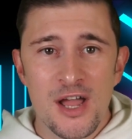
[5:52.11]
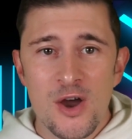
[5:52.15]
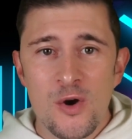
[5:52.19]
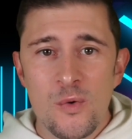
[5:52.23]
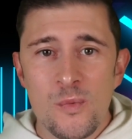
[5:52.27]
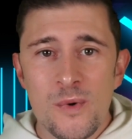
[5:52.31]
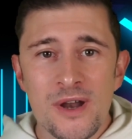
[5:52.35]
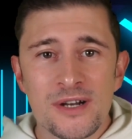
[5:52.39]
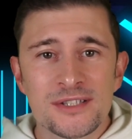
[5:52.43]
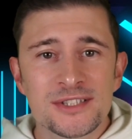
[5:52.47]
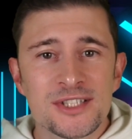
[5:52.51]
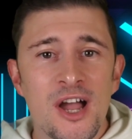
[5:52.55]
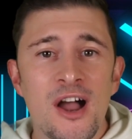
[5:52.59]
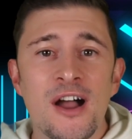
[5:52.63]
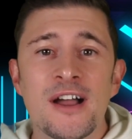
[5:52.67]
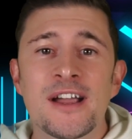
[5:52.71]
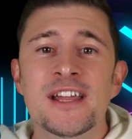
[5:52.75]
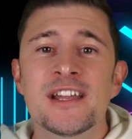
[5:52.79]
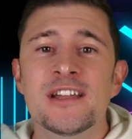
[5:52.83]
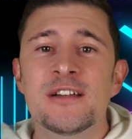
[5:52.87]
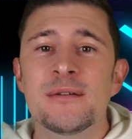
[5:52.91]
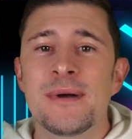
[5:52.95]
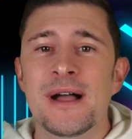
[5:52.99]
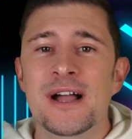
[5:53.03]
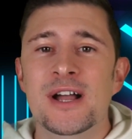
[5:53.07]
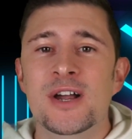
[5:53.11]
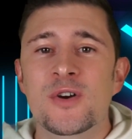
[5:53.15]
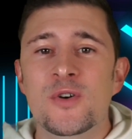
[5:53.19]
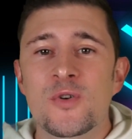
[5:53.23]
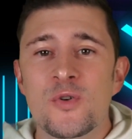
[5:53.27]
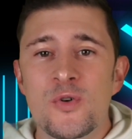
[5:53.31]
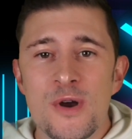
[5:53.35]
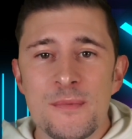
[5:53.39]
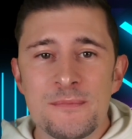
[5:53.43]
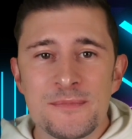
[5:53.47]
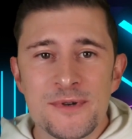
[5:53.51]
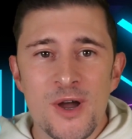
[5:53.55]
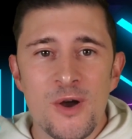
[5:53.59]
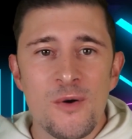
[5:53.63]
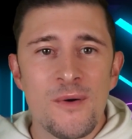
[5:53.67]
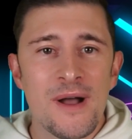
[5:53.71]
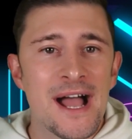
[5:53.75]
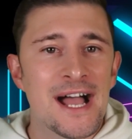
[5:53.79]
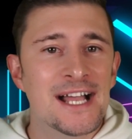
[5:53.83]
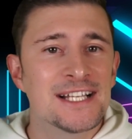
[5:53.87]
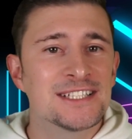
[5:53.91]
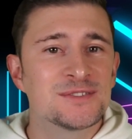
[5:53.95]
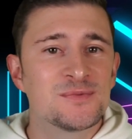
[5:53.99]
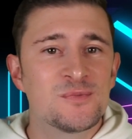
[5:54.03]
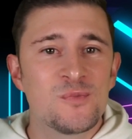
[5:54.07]
We are talking about crypto
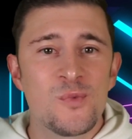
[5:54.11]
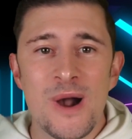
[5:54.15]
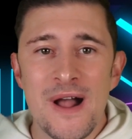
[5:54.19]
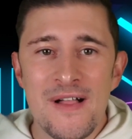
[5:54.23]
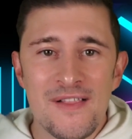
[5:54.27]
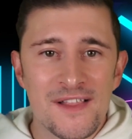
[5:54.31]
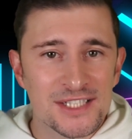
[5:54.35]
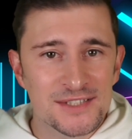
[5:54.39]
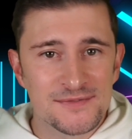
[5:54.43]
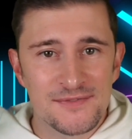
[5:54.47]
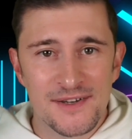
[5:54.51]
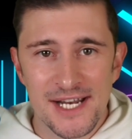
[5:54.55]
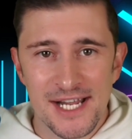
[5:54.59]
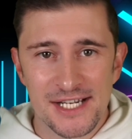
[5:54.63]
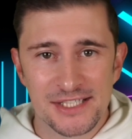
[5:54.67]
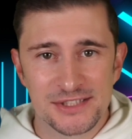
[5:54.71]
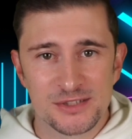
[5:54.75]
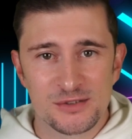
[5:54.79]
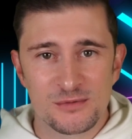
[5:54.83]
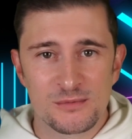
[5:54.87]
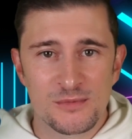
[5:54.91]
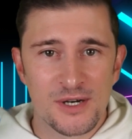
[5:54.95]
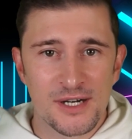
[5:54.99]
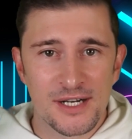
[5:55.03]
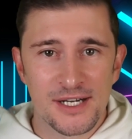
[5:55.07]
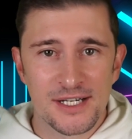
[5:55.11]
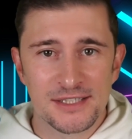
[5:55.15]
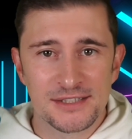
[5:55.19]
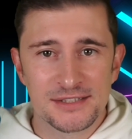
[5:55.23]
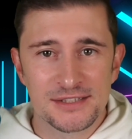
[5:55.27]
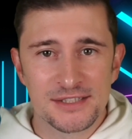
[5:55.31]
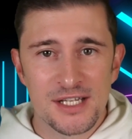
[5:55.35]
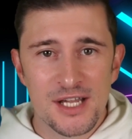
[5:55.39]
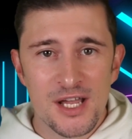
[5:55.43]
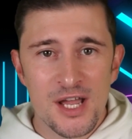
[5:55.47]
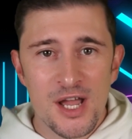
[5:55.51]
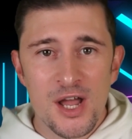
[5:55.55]
as well as financial markets.